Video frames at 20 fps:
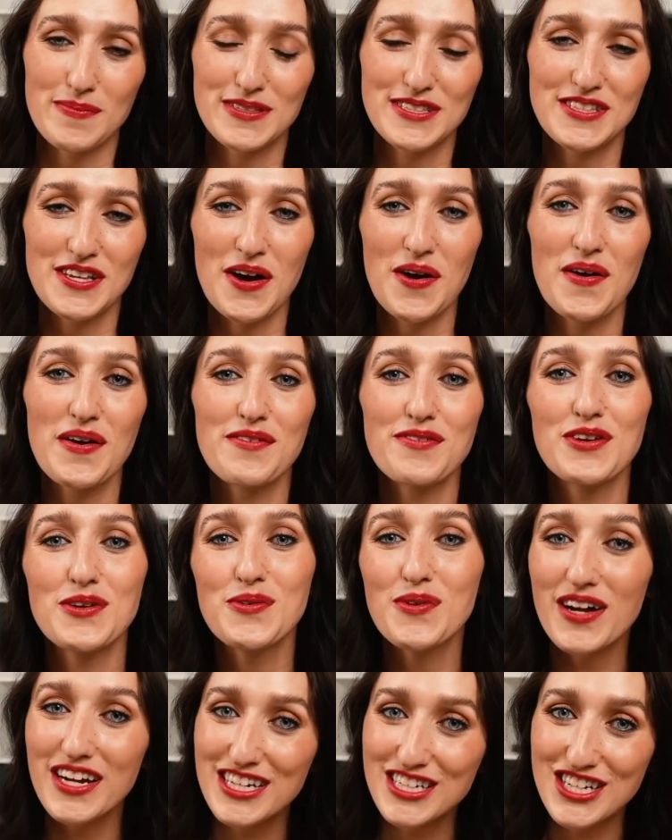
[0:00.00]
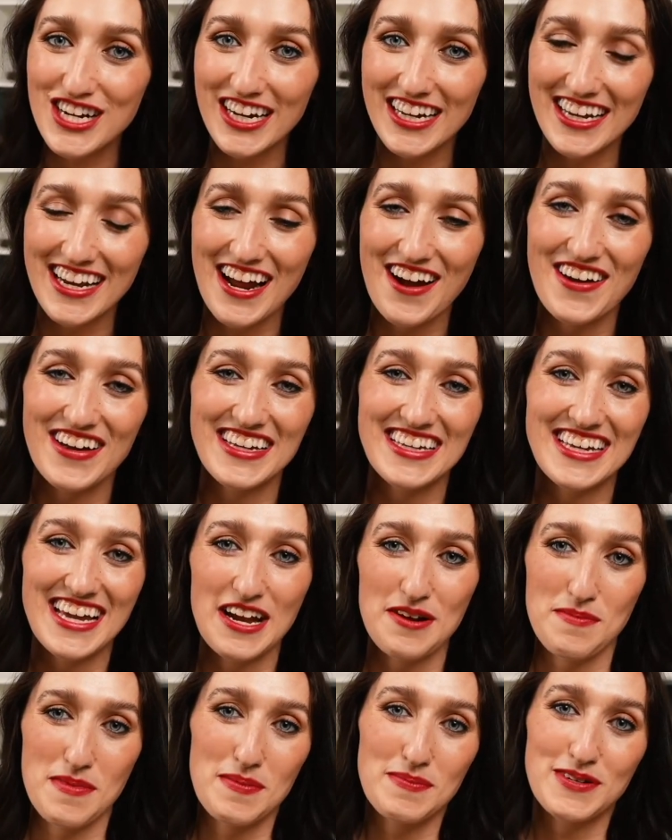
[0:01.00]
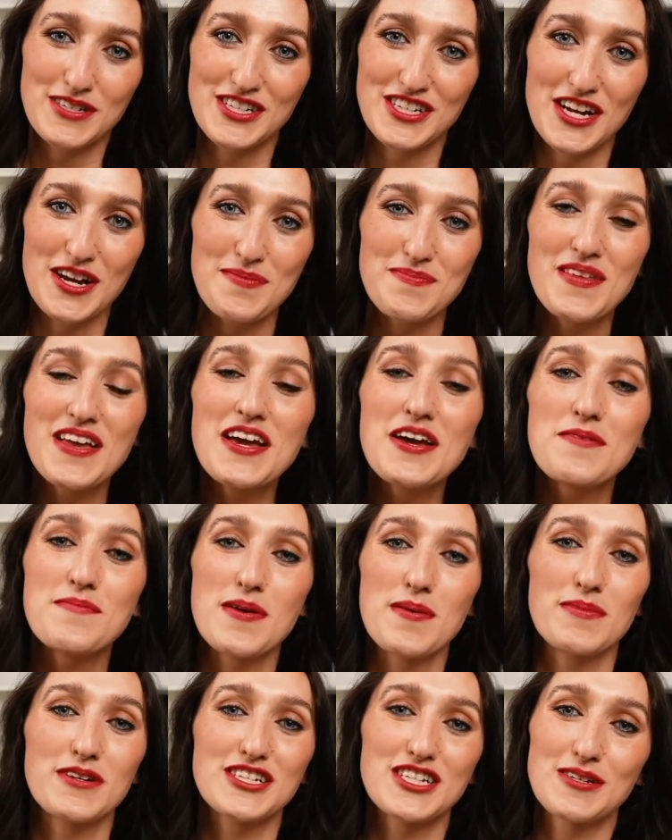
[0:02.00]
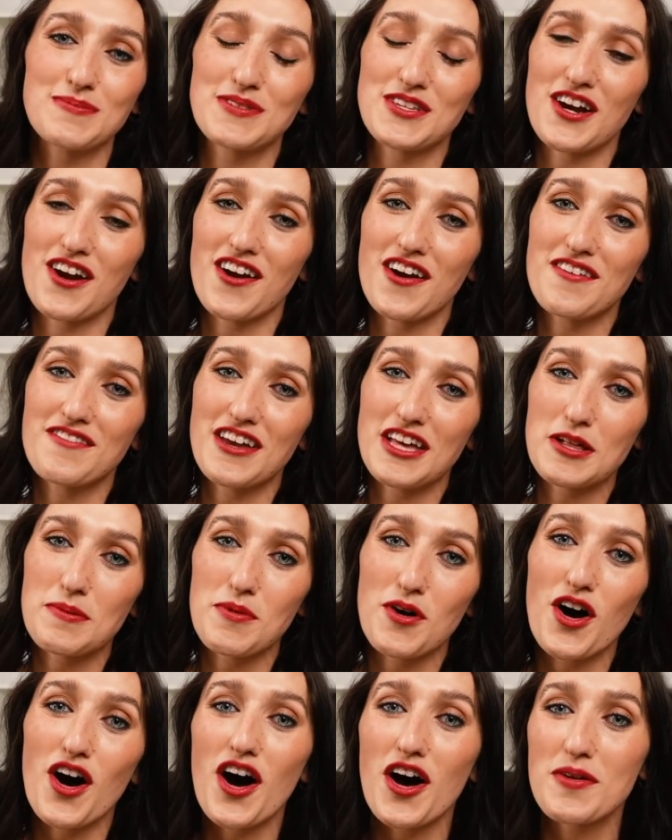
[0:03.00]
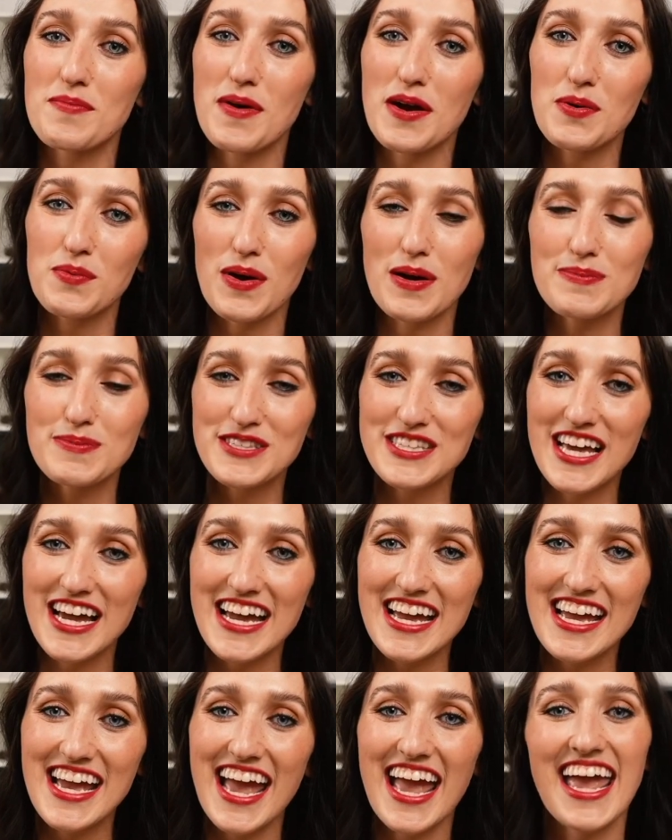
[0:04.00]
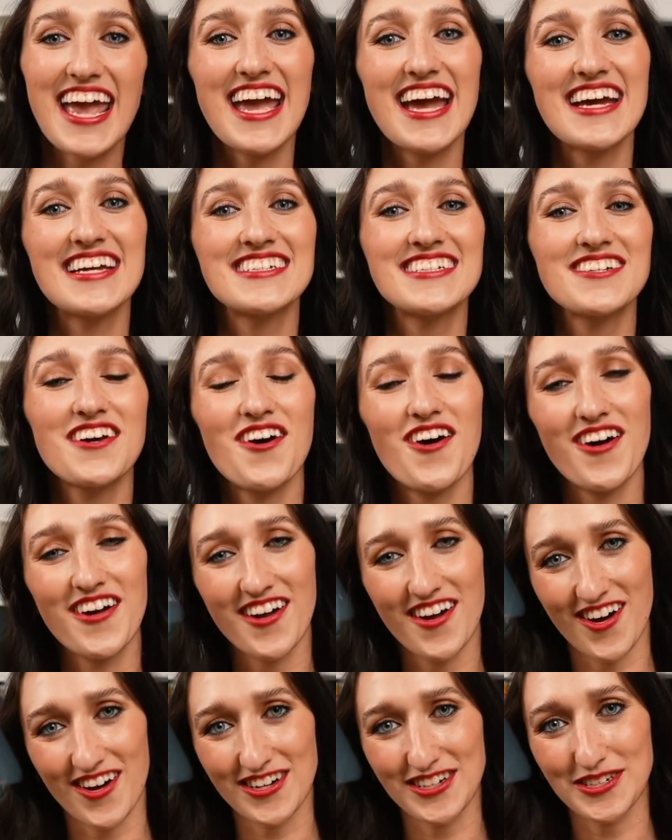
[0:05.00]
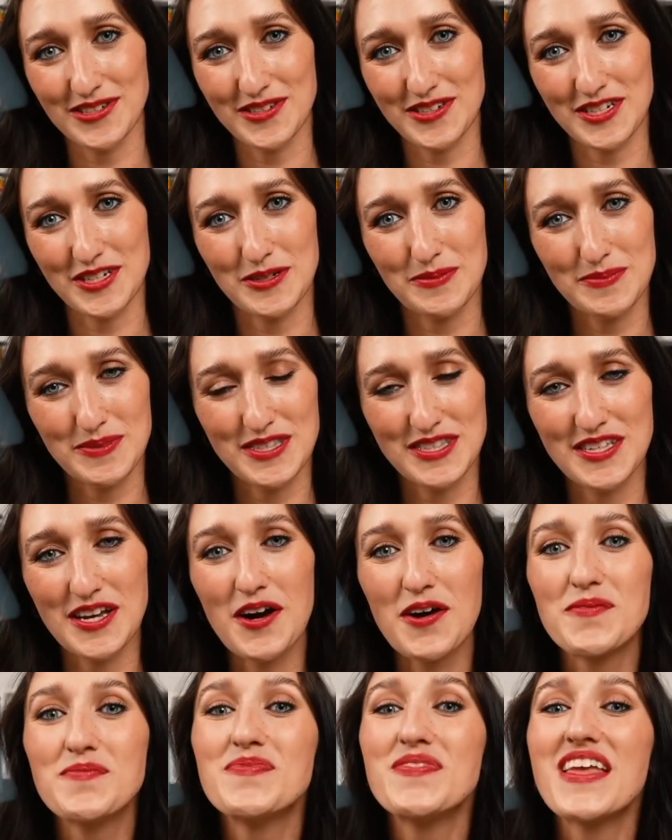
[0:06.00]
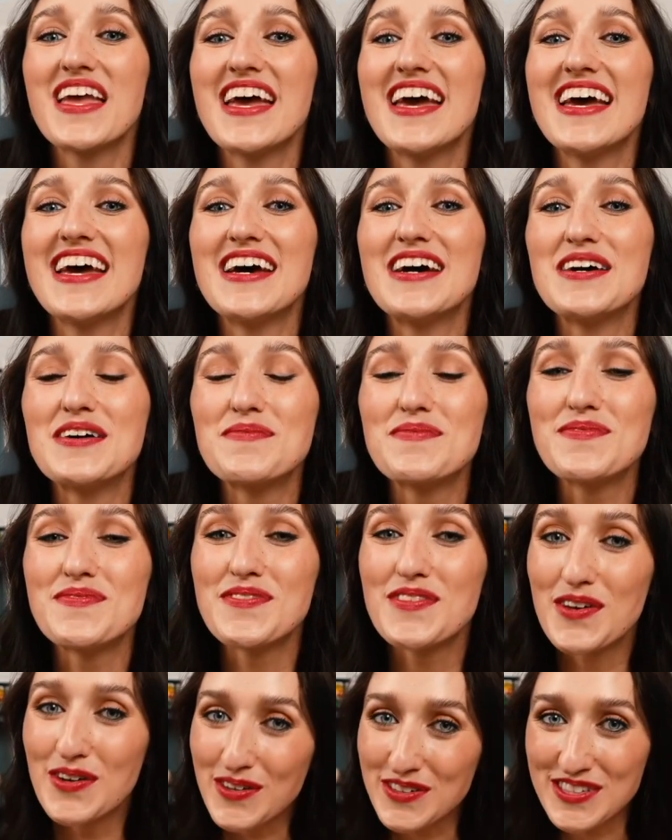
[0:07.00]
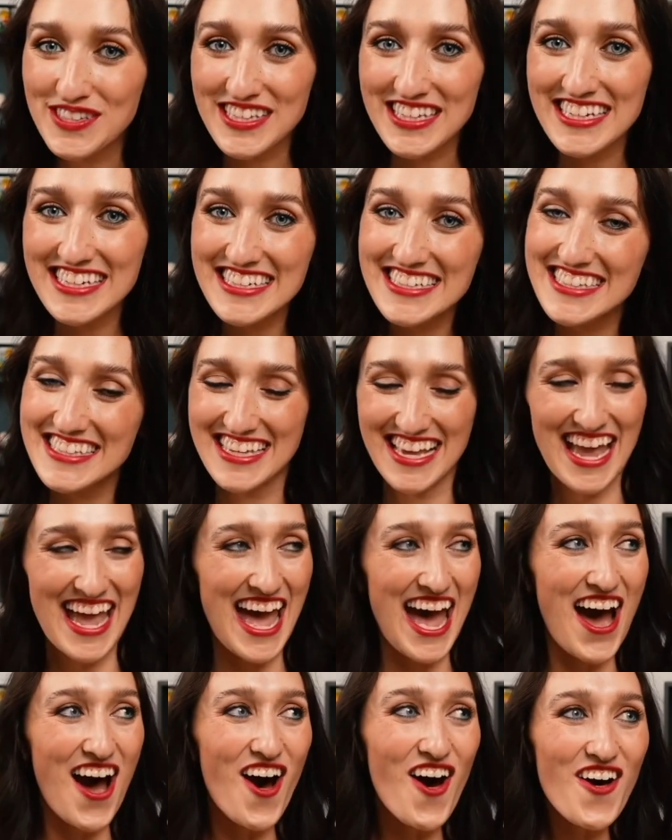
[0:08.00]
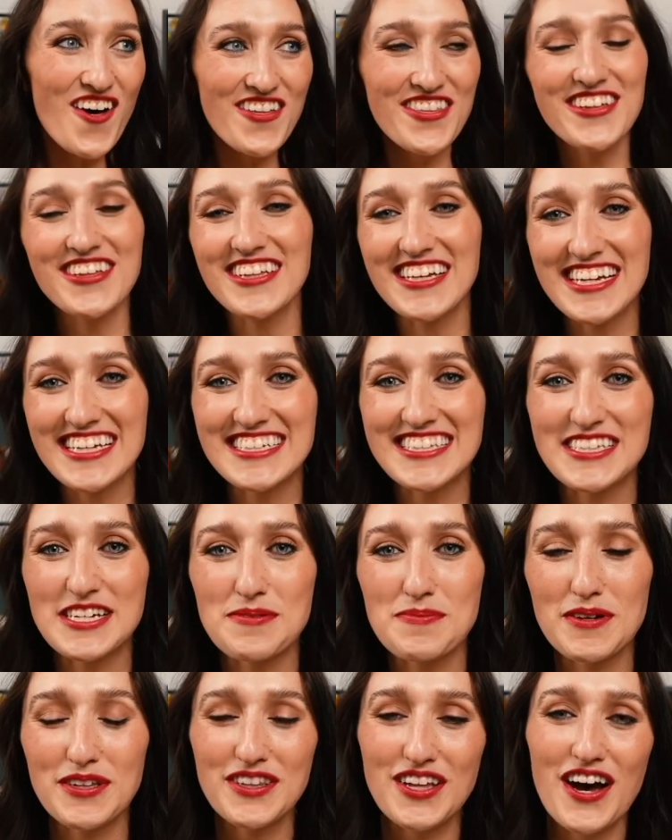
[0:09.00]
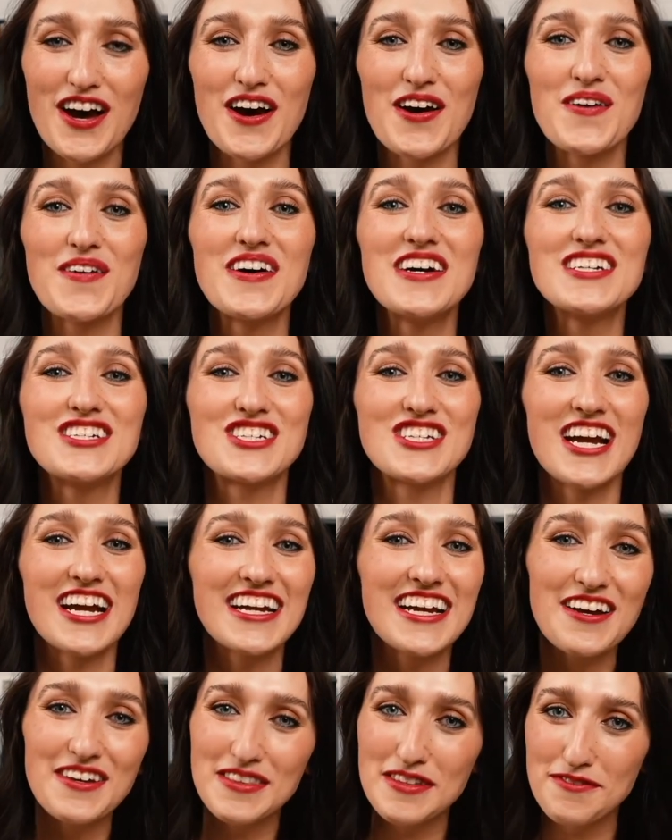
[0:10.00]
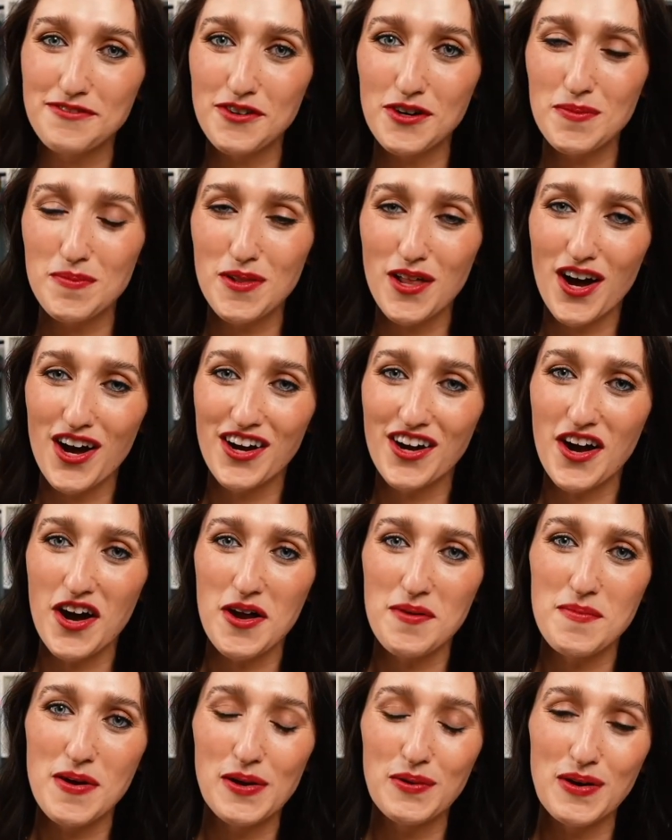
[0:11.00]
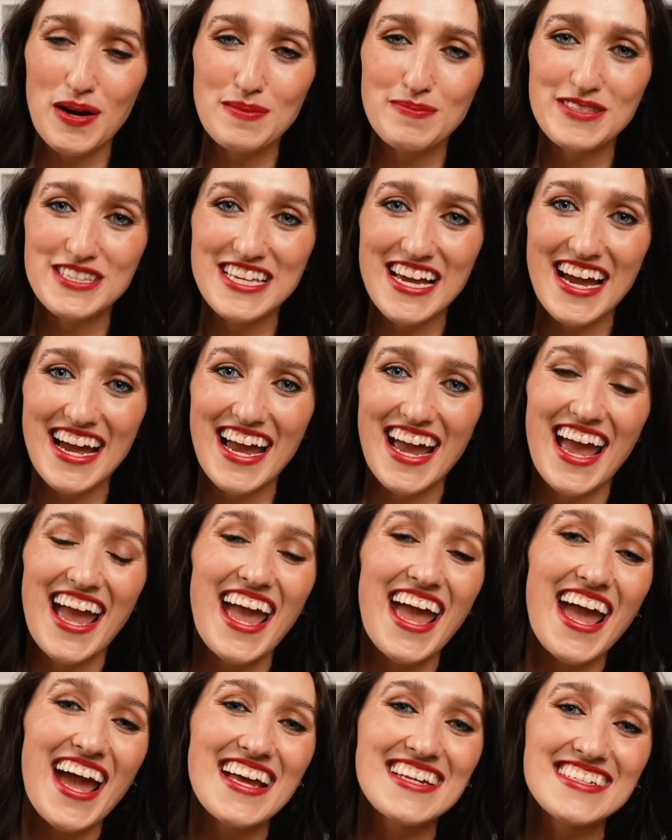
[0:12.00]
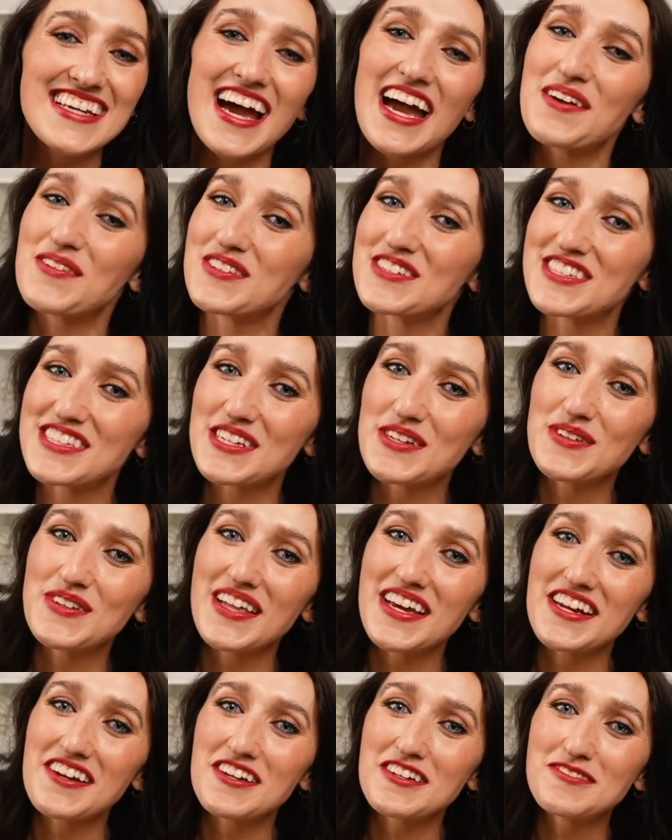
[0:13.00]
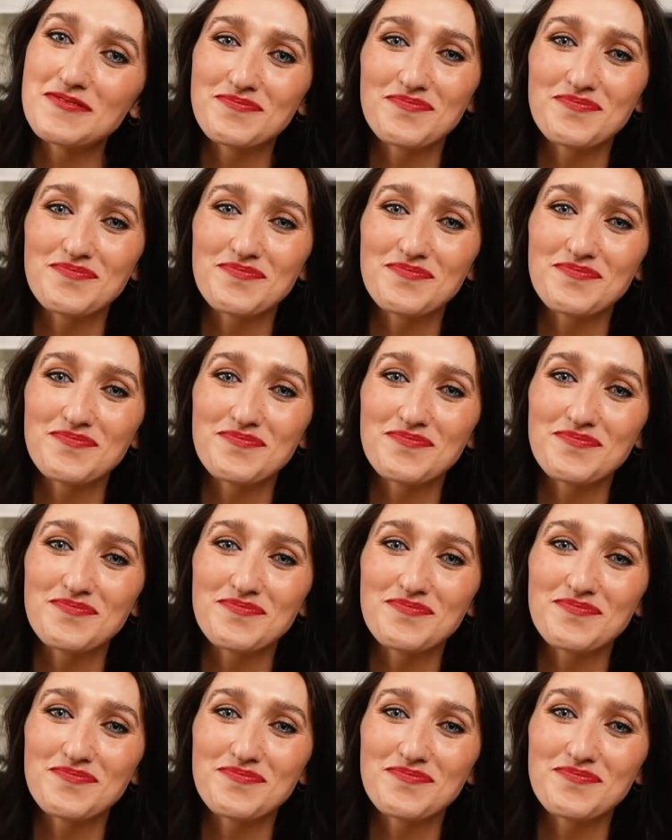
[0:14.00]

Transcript: So if you want to check it out and get a membership, memberships are available on my website and on YouTube. So those links, all the links are below. Check out the full blog on my website, and I will see you later.